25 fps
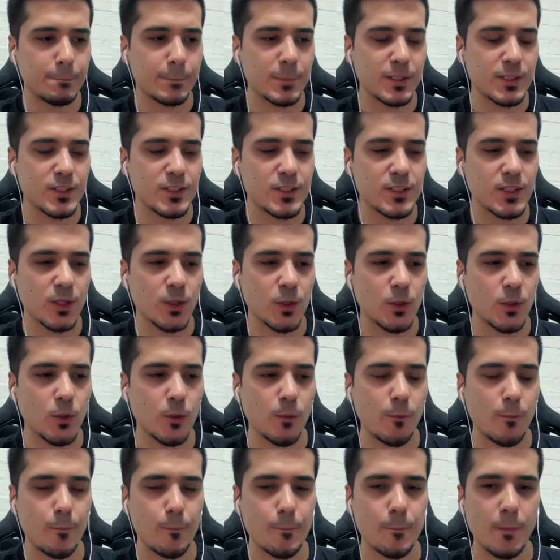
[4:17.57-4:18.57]

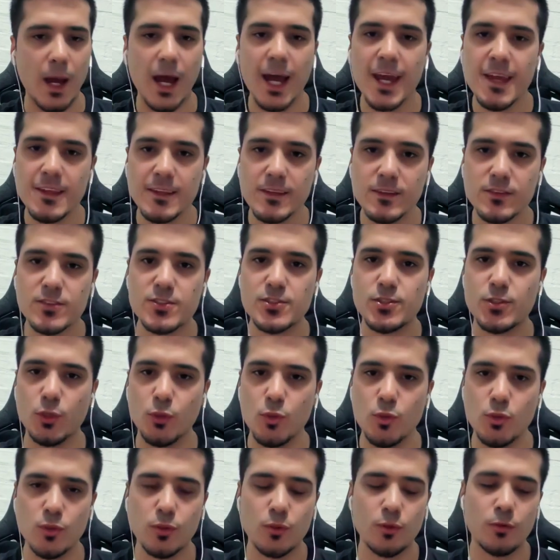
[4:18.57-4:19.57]
So I
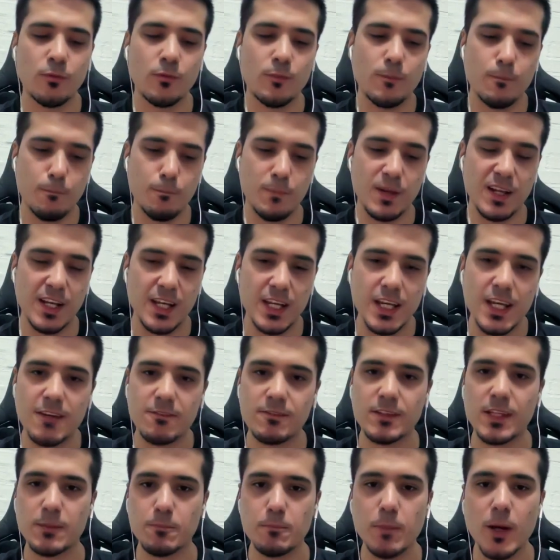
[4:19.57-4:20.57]
do
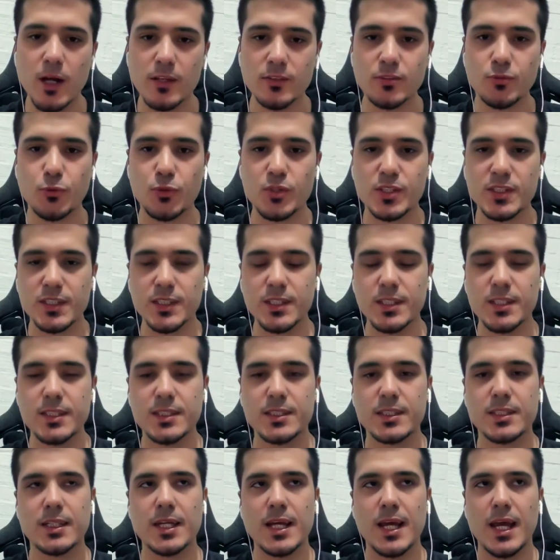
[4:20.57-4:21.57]
believe that Postgres
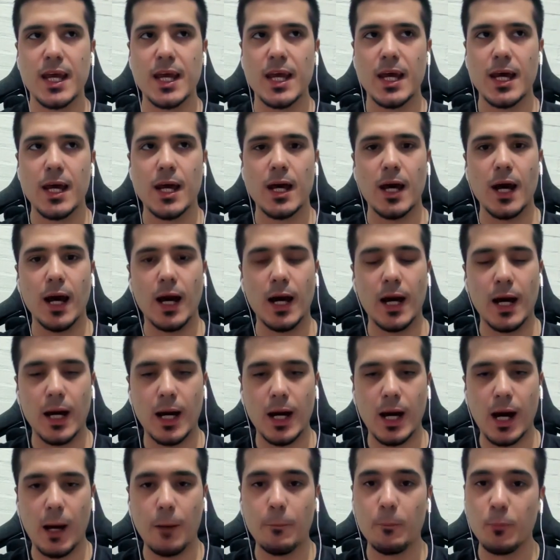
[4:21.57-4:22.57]
is
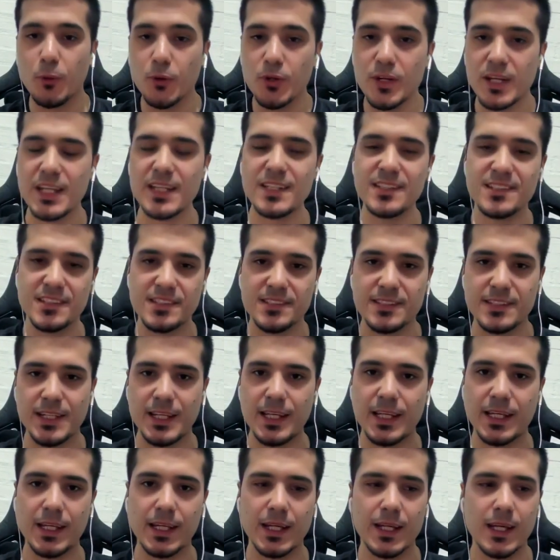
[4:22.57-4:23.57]
a very
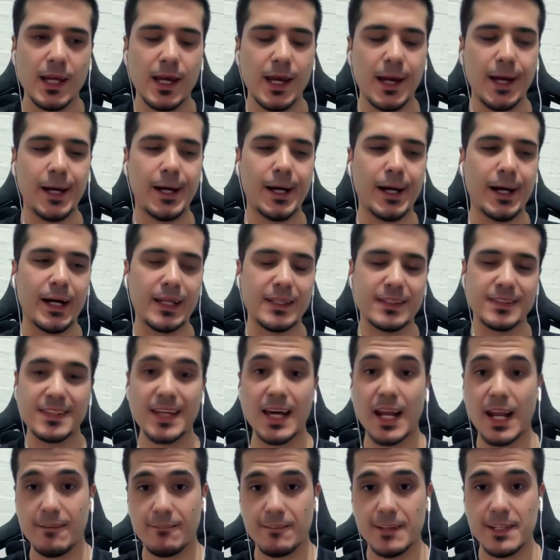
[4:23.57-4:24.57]
interesting
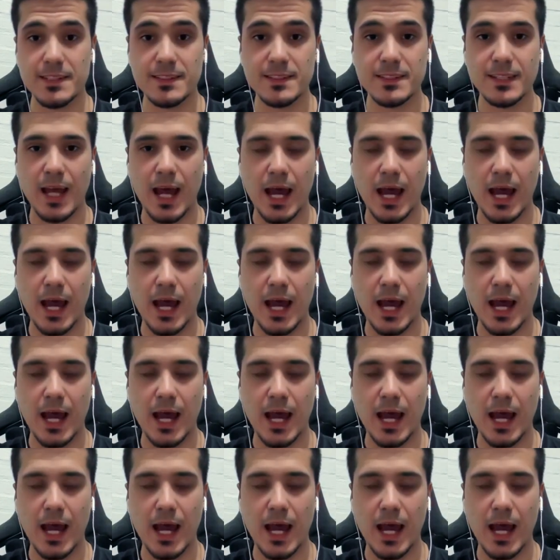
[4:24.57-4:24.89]
database.